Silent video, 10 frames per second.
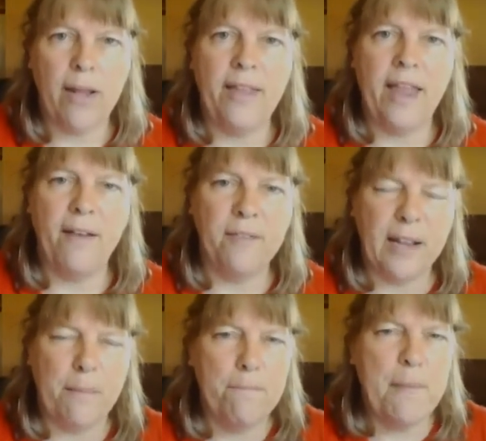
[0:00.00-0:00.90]
and they have
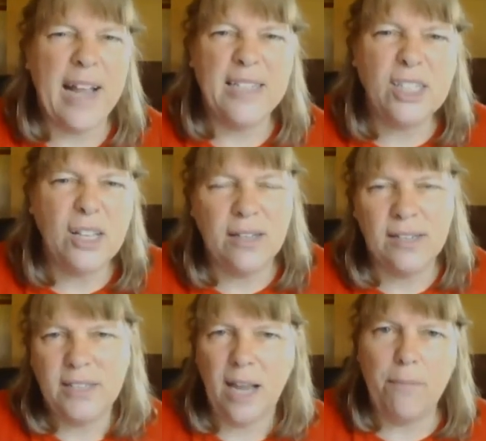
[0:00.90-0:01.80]
like a
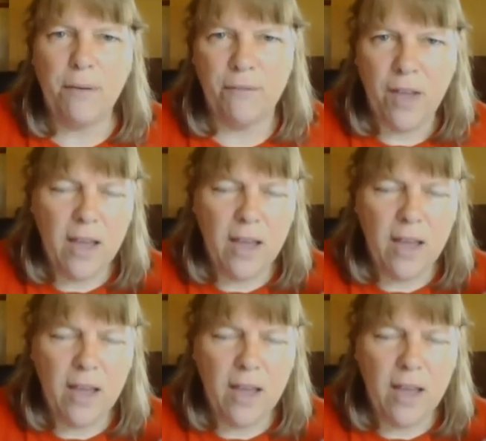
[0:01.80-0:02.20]
masculine type of